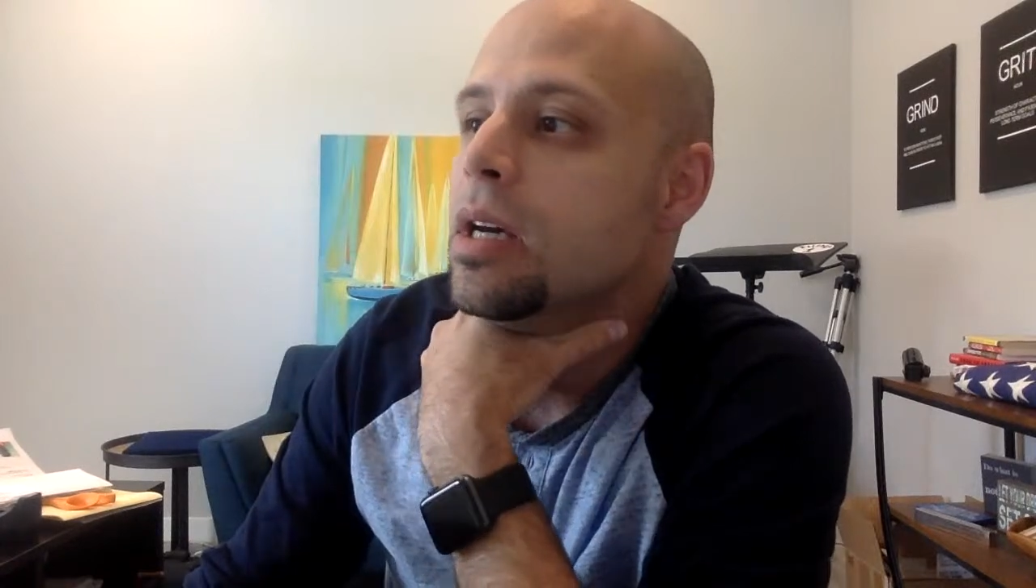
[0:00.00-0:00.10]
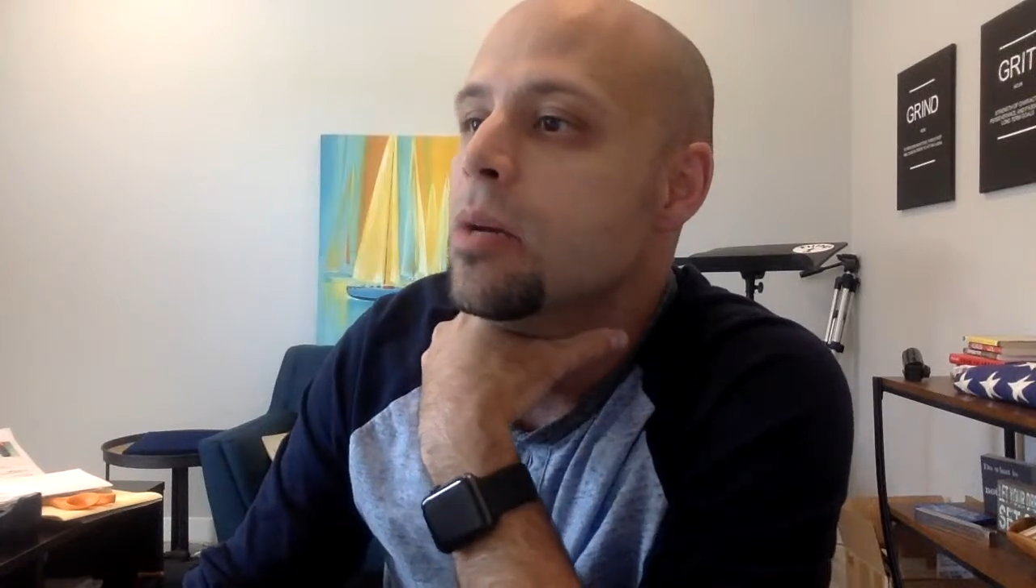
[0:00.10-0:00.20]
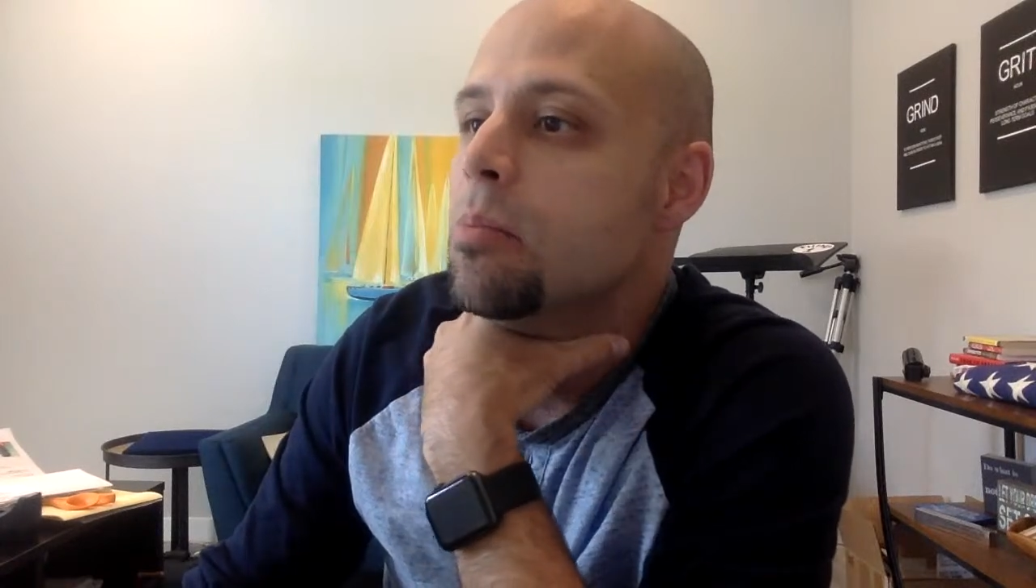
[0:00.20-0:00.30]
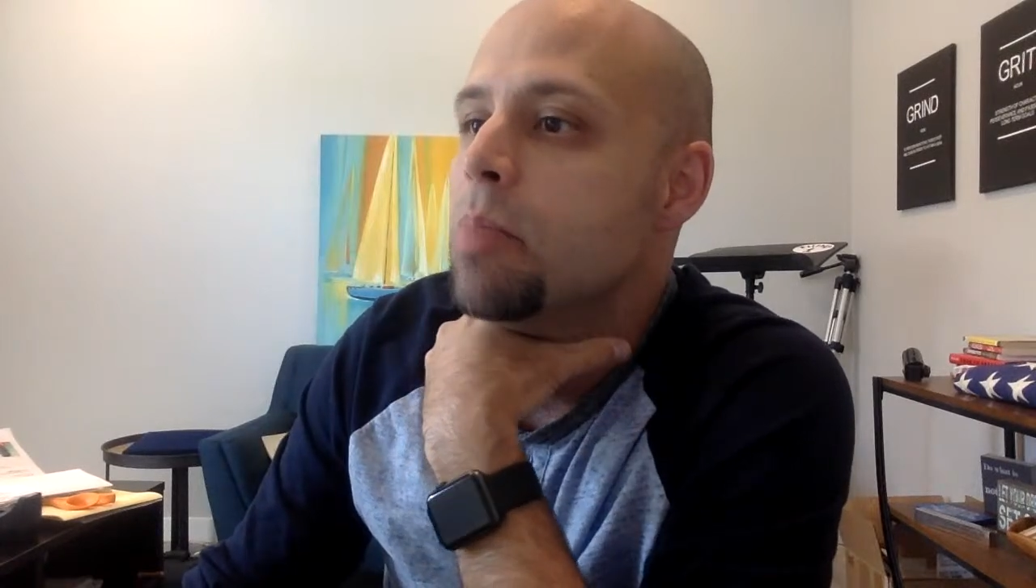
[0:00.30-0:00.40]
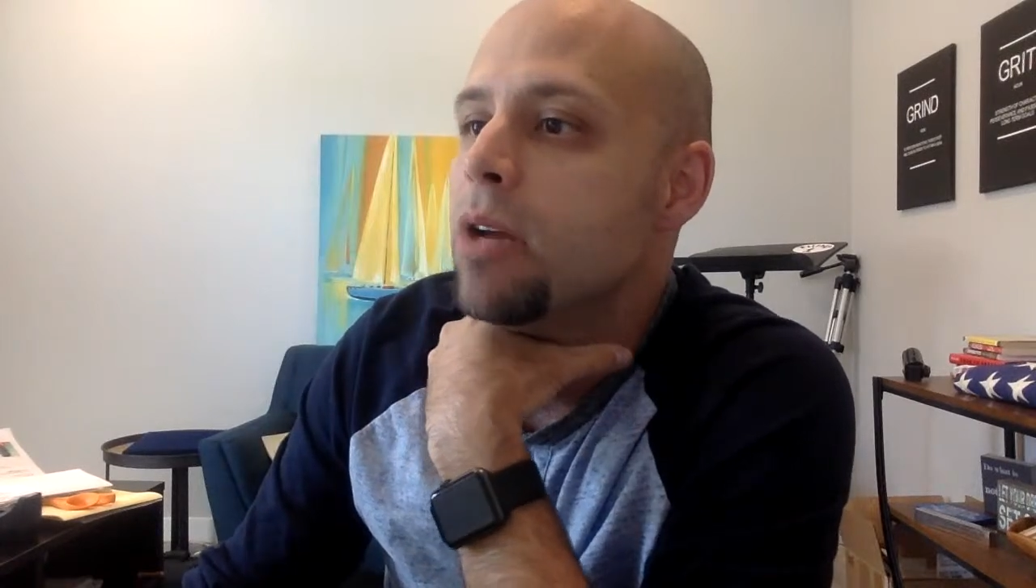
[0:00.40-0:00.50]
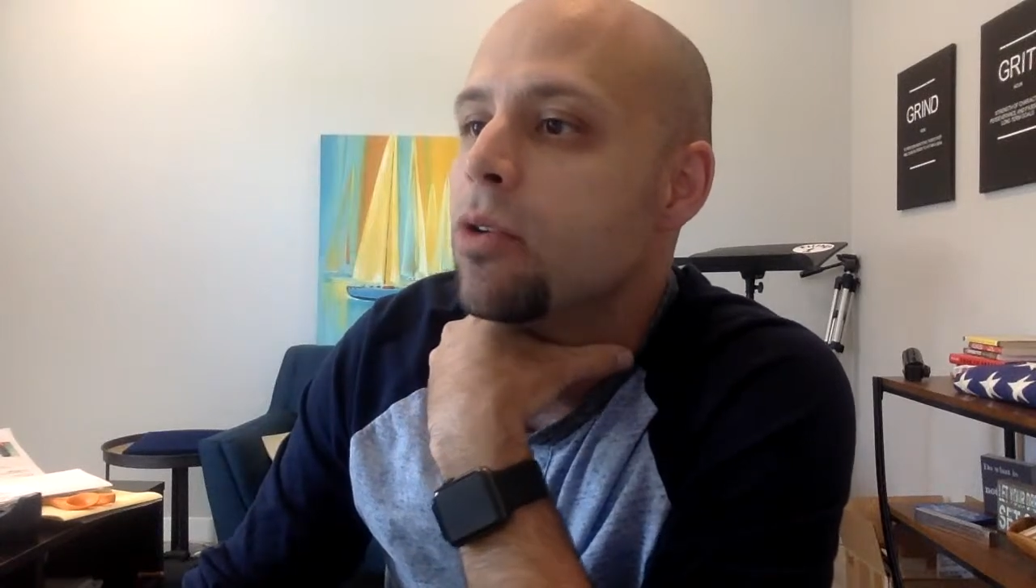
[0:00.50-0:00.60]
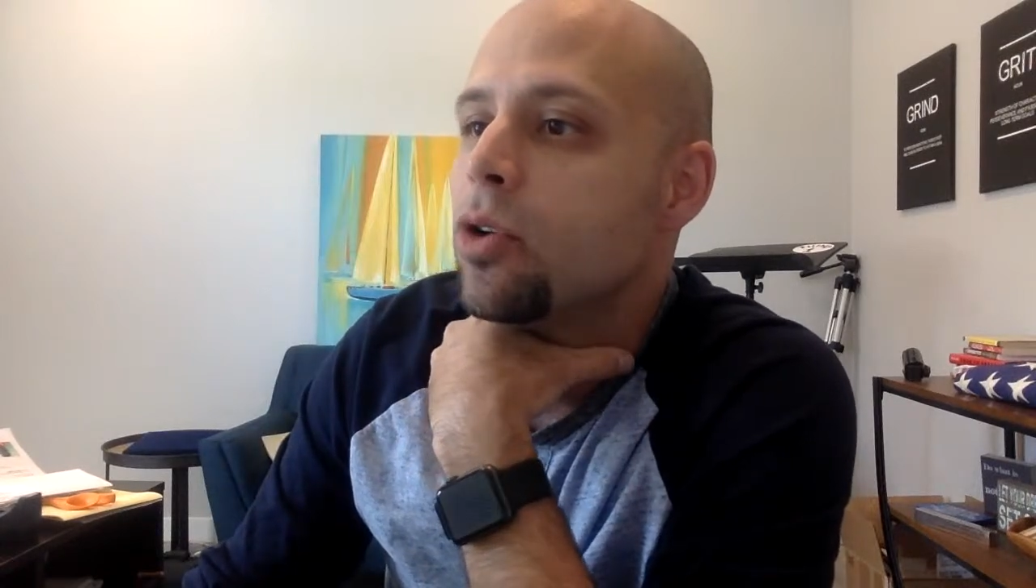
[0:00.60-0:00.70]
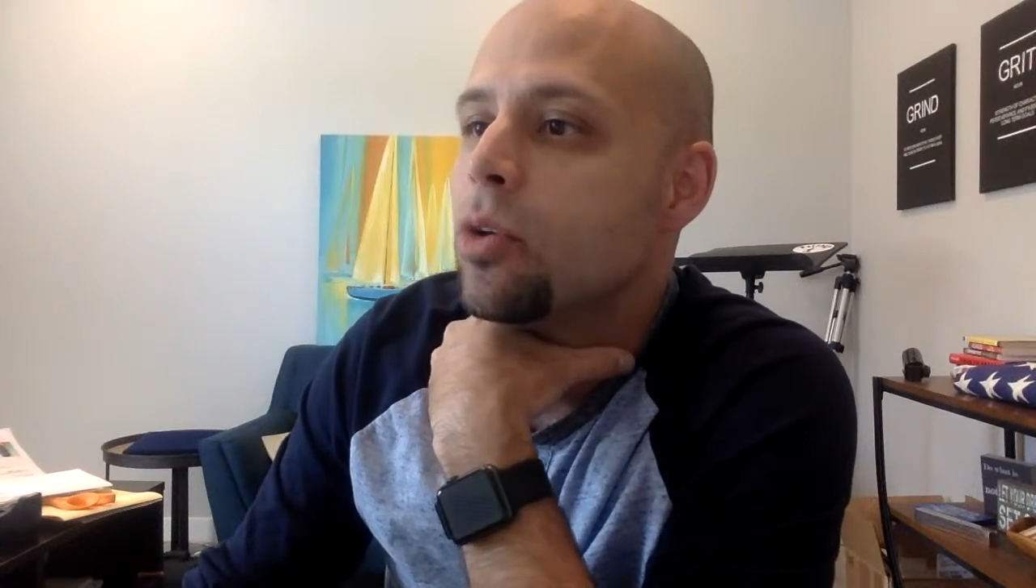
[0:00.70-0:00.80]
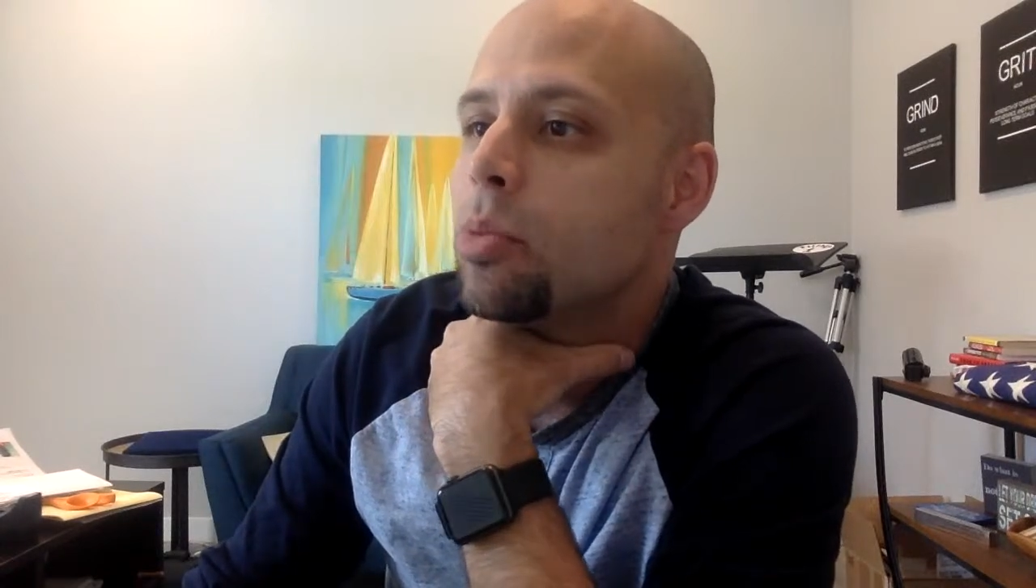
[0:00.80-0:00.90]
payroll